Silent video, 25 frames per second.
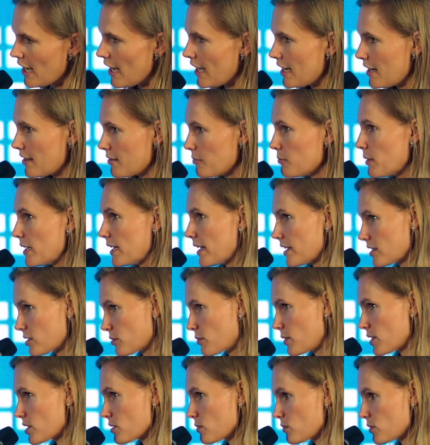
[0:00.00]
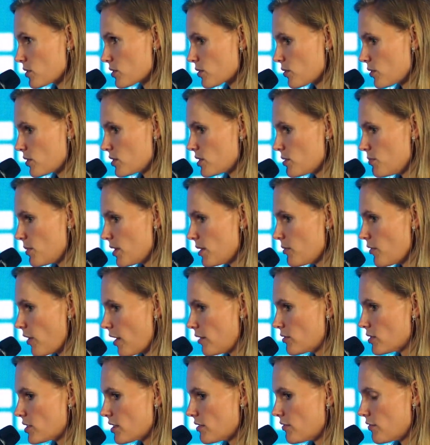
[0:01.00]
And I think my next question was going to be
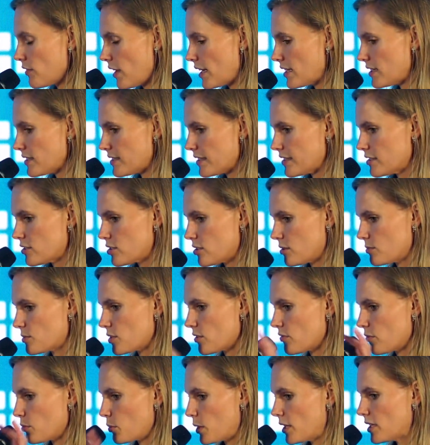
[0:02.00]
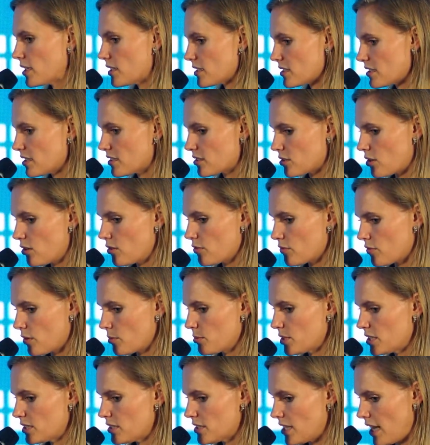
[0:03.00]
around financing in terms of when does this go
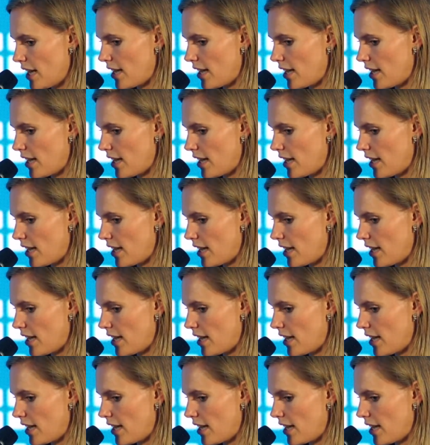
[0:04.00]
from a